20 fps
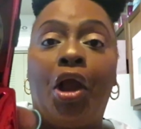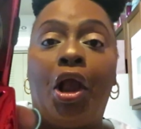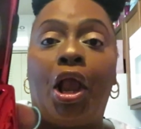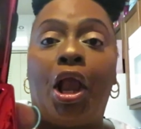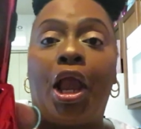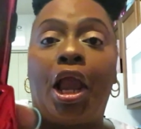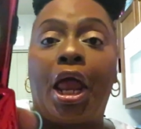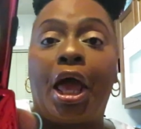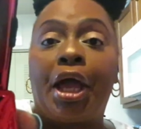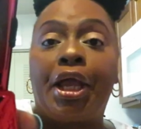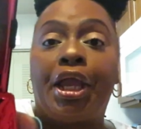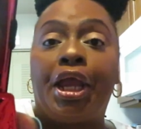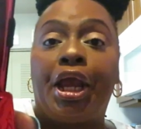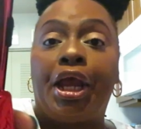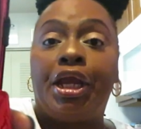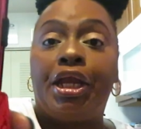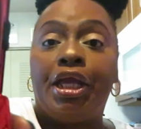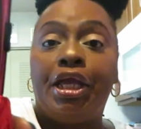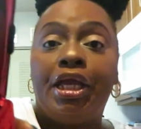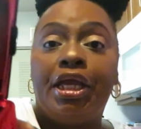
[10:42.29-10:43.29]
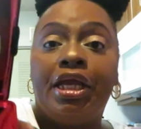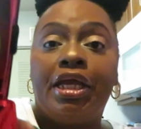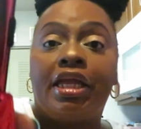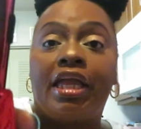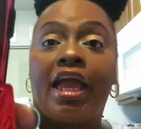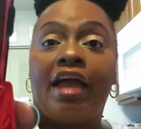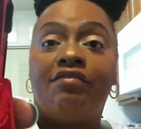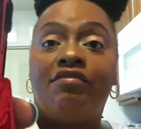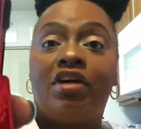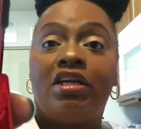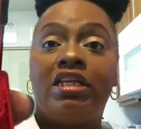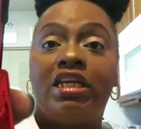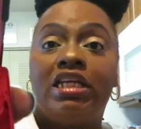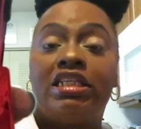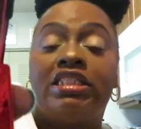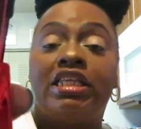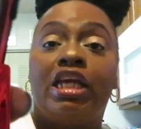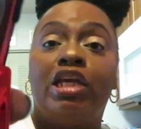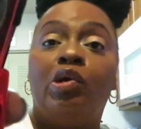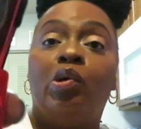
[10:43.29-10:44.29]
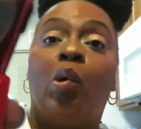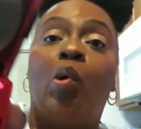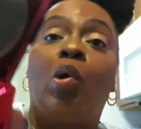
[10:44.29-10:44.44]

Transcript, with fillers: Lock it in. Kat Von D say you